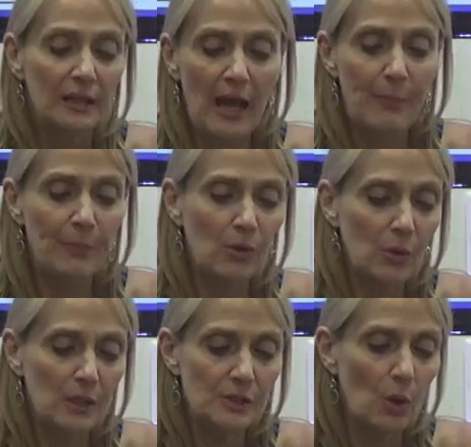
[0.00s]

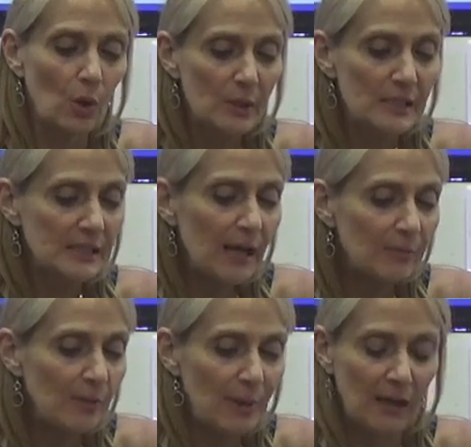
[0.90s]
Capricorns always
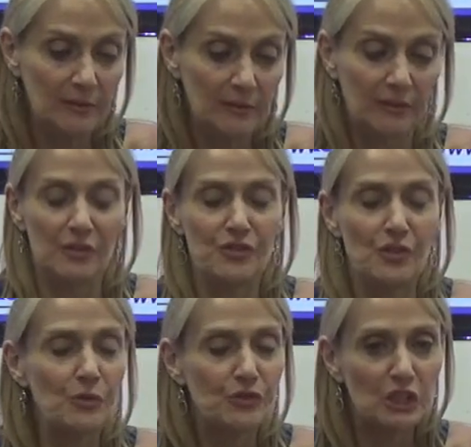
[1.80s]
climb the mountain. They're
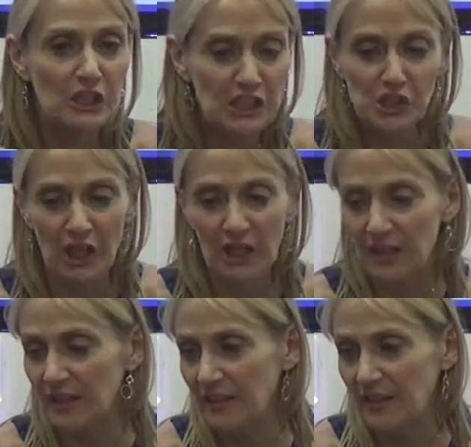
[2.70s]
so
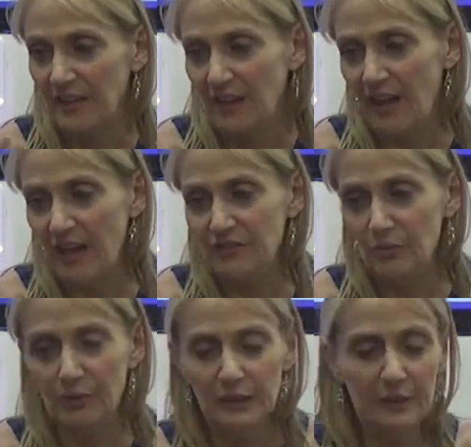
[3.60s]
strategic. I
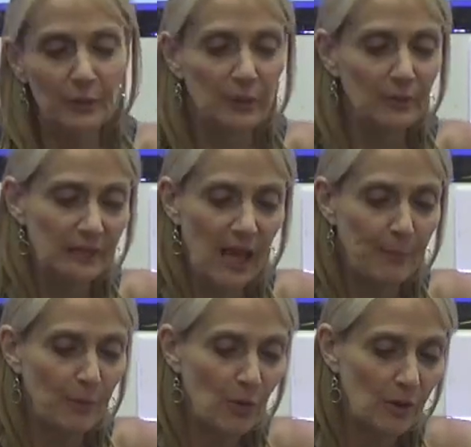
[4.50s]
do really well with
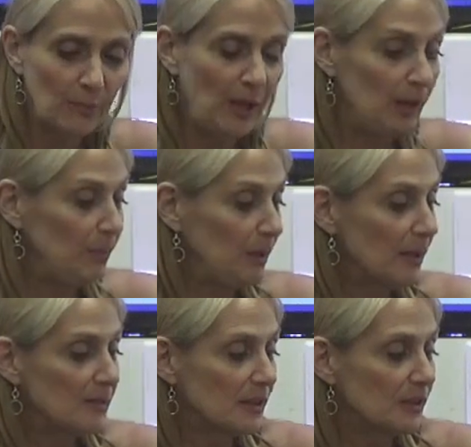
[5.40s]
Capricorn men
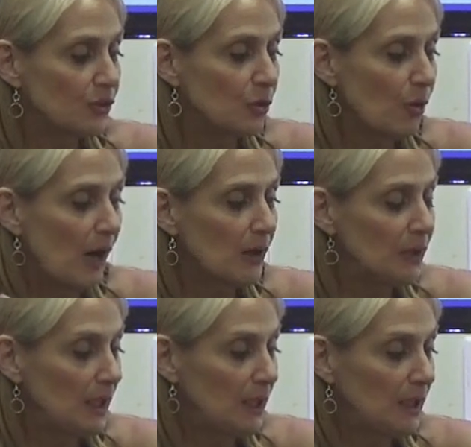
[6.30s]
because they're so
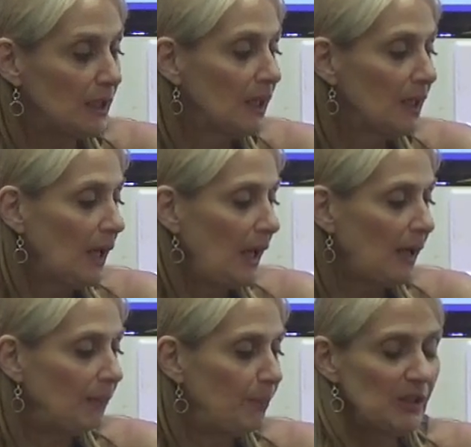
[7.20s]
grounded and,
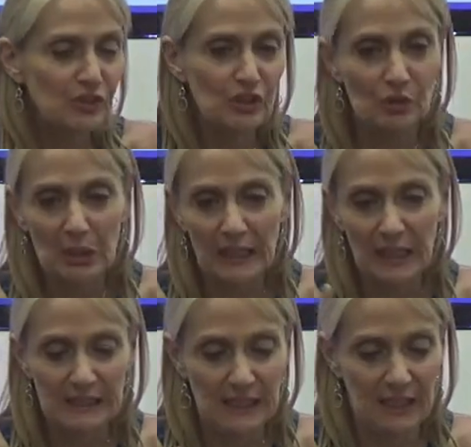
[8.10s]
and business
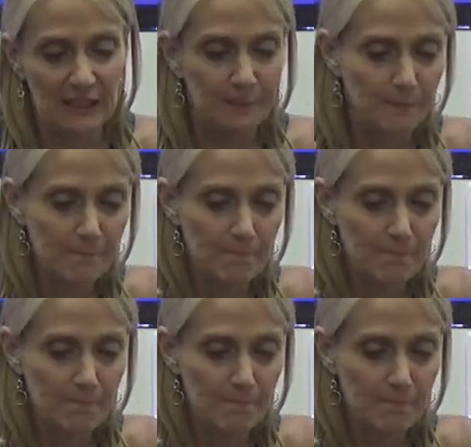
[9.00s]
oriented.